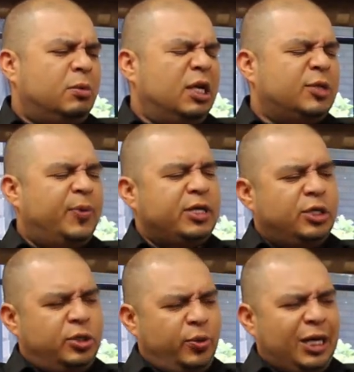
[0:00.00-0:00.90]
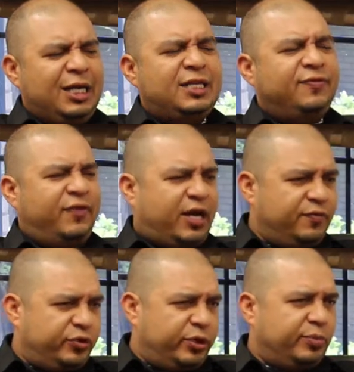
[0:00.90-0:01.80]
expect to do at least
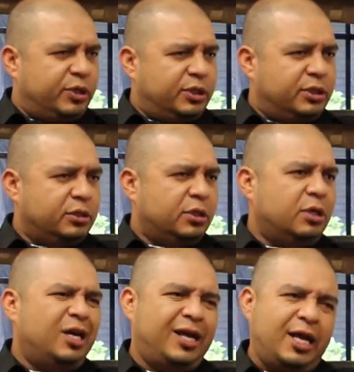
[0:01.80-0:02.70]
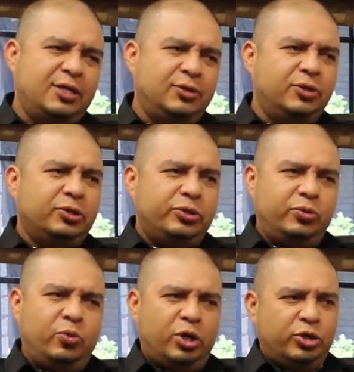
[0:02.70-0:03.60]
5 treatments. Occasionally you'll
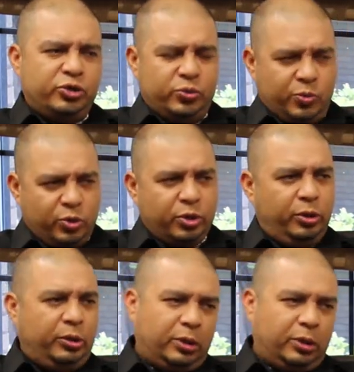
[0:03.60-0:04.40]
do 1 or 2 more.